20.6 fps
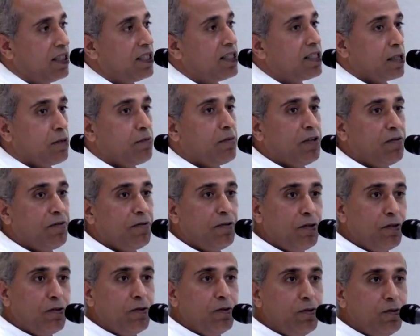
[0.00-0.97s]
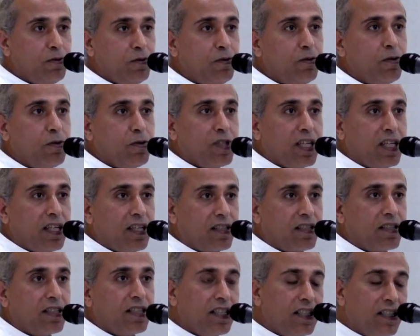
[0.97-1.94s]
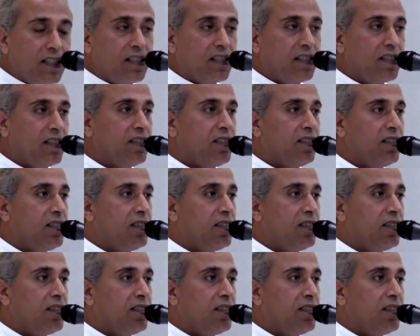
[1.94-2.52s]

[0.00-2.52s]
And some of you, those are young,